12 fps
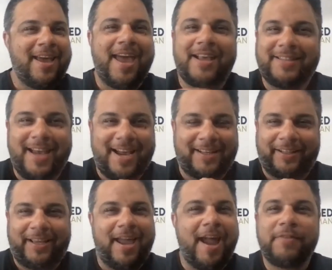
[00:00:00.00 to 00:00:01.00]

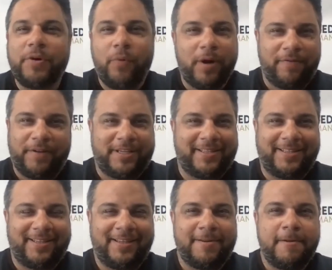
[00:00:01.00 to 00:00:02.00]
Exactly. Every one of
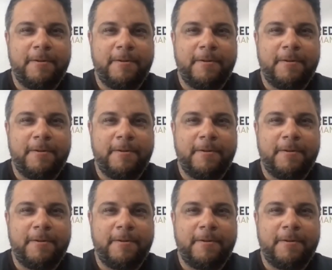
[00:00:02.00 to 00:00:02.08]
us.